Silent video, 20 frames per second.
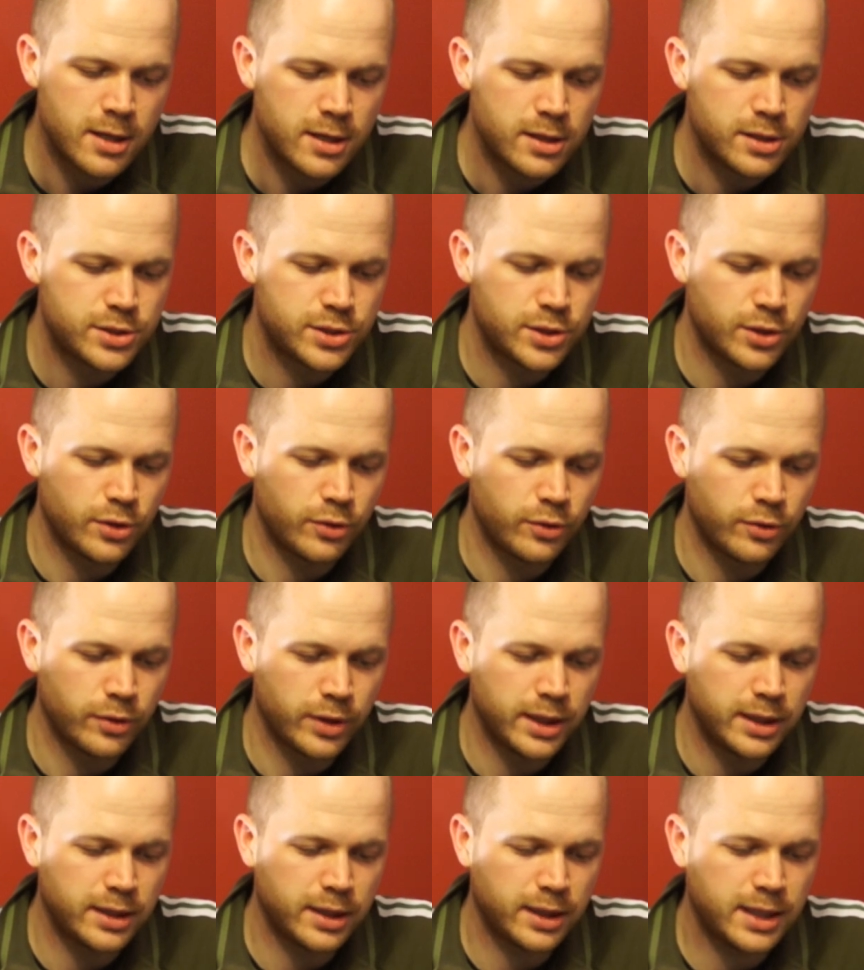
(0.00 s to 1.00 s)
So
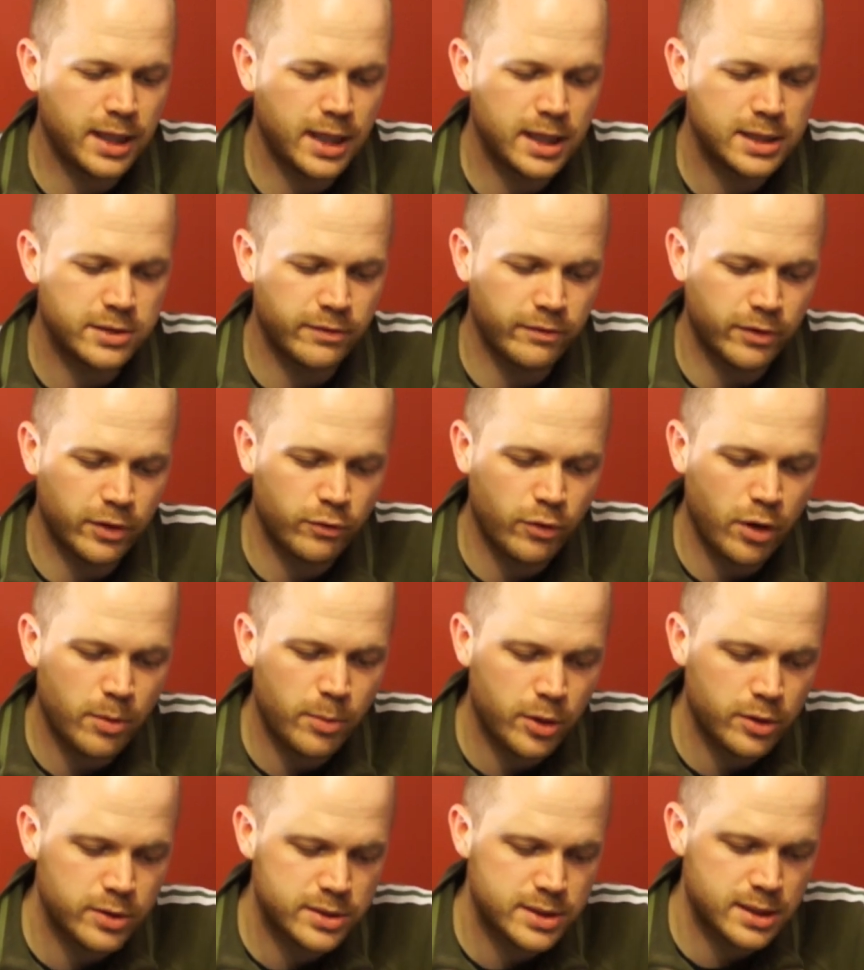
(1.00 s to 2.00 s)
in the case of a
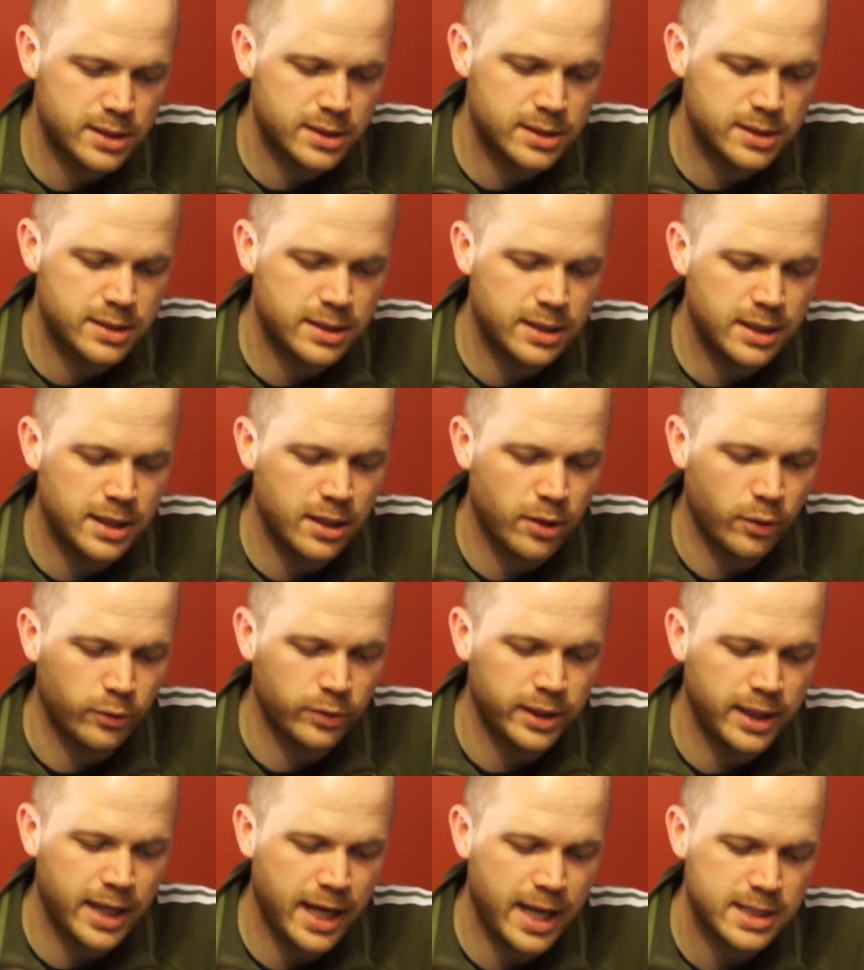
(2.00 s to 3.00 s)
grubber, since he
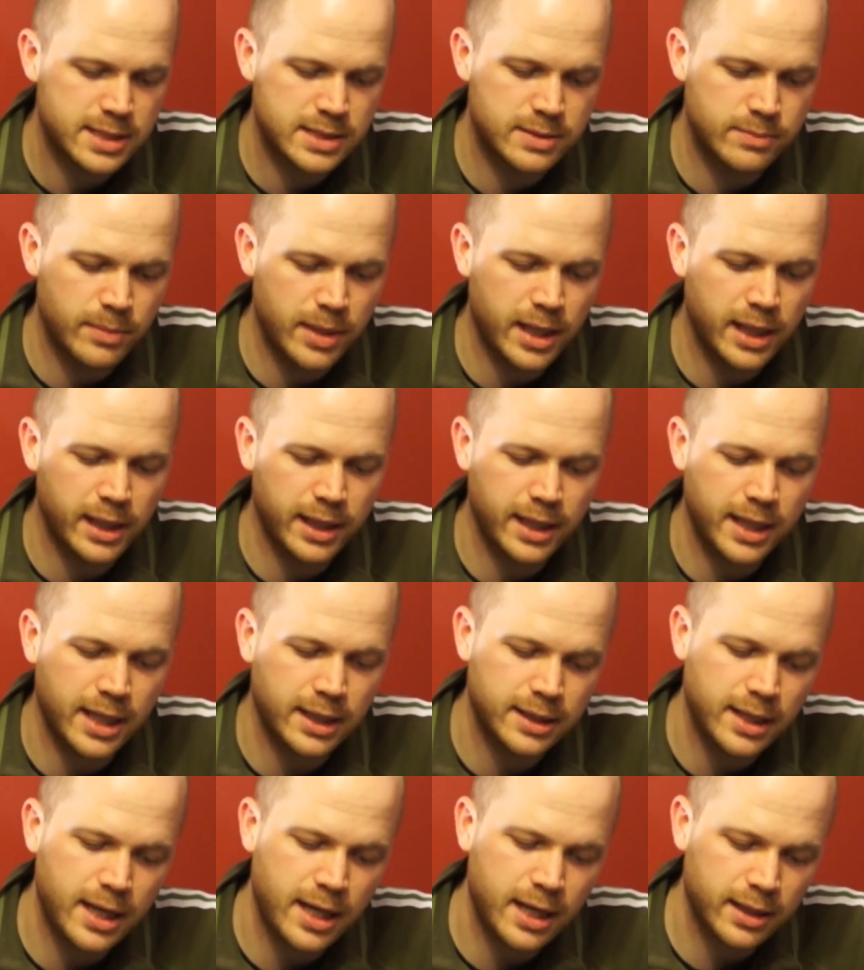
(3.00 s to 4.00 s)
only has melee
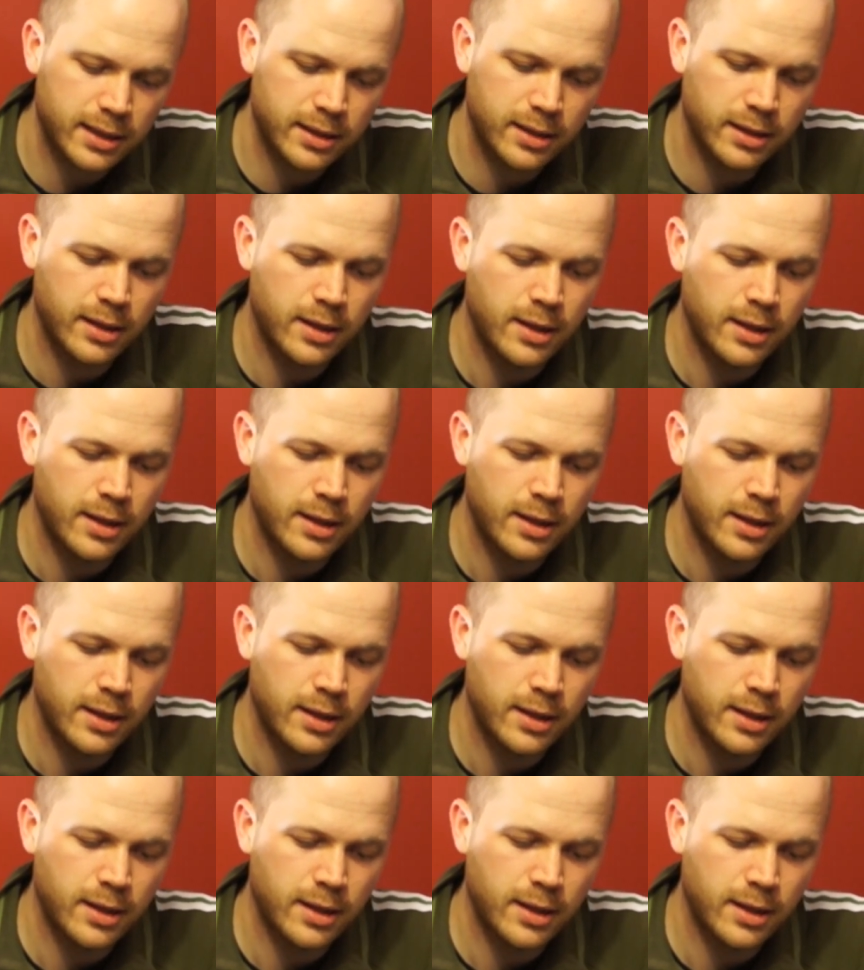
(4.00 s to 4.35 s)
attack